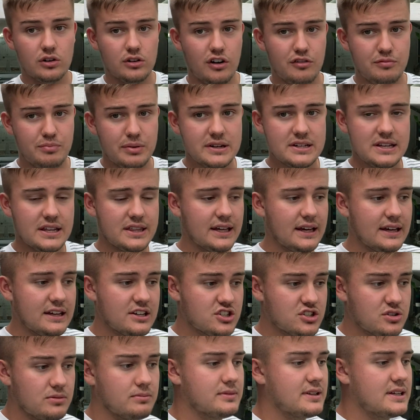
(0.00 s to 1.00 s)
of because I think
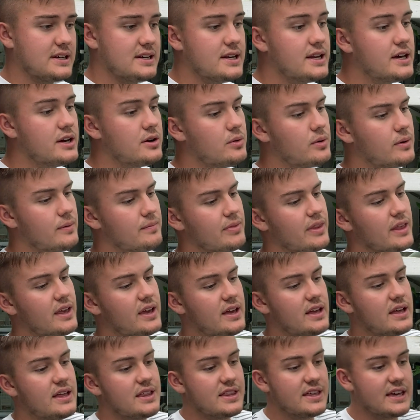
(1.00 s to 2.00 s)
it's something new.
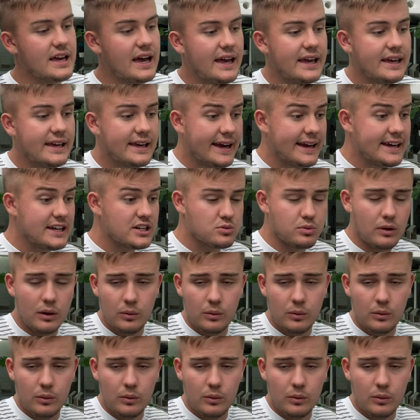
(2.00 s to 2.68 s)
The agates,